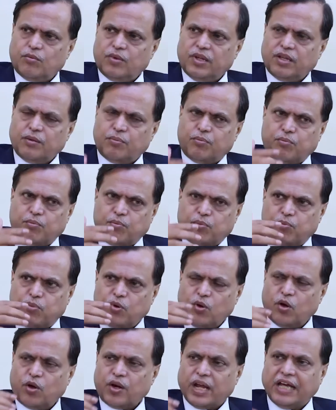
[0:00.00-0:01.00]
whether
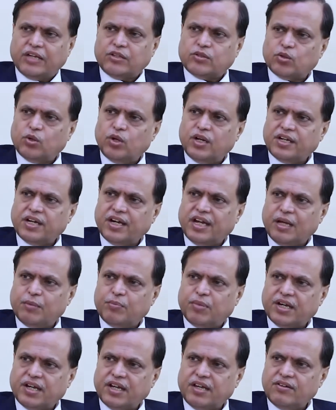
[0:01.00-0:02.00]
pure isolated
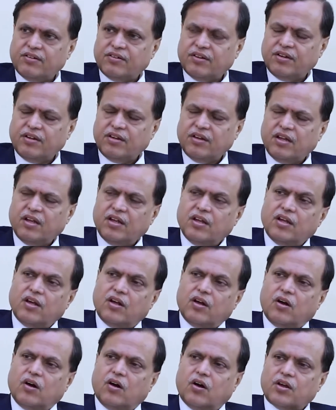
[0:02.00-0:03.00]
hypertension
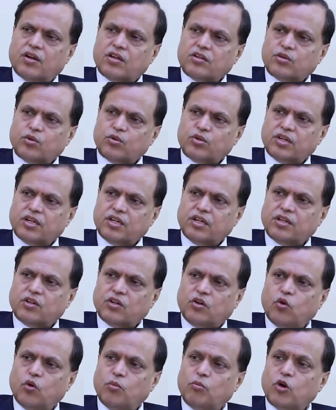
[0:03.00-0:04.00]
or
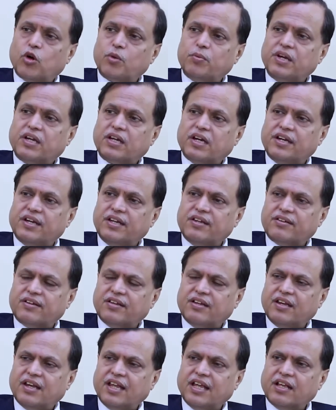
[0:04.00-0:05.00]
associated comorbid
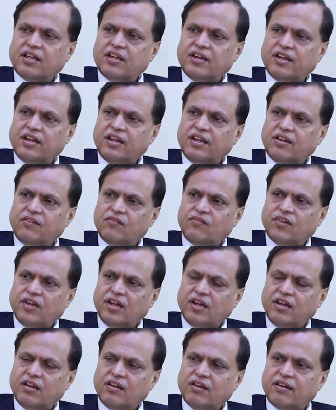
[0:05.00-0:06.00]
conditions like renal
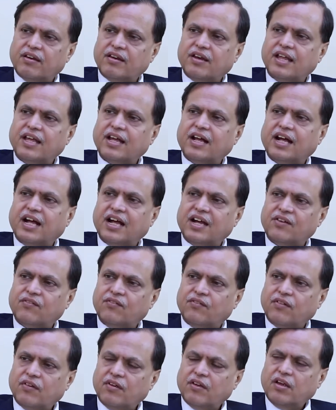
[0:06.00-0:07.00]
failure, like heart,
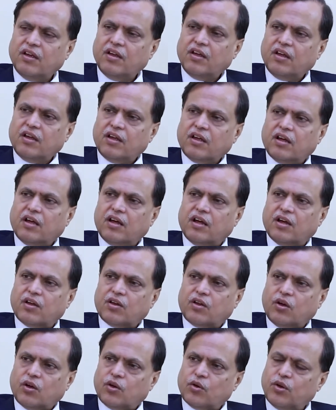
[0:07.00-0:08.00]

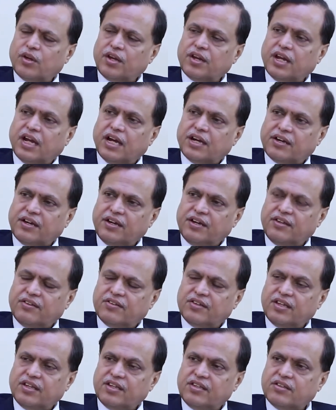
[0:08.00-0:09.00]
uh, coronary artery
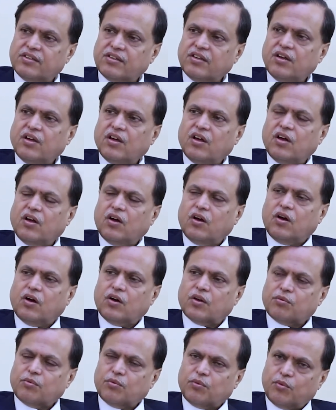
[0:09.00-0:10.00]
disease,
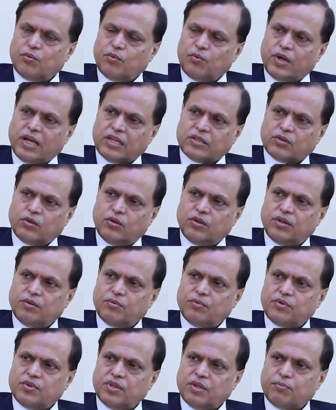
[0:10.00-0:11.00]
or
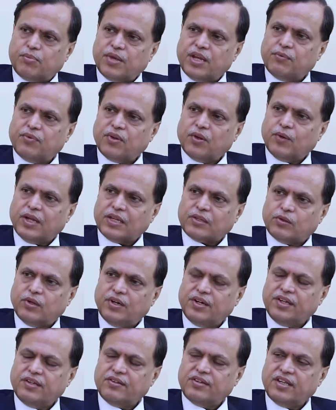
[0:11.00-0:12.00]
vascular, peripheral
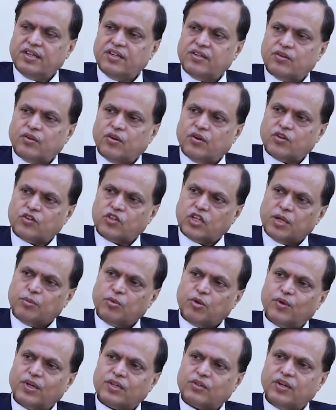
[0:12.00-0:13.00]
vascular disease, or
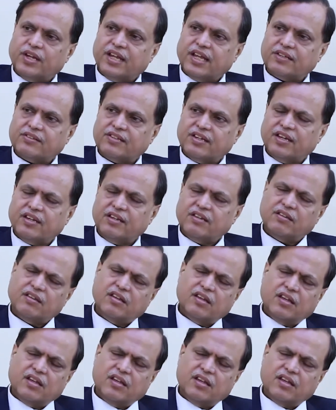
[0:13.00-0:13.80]
cerebrovascular accident,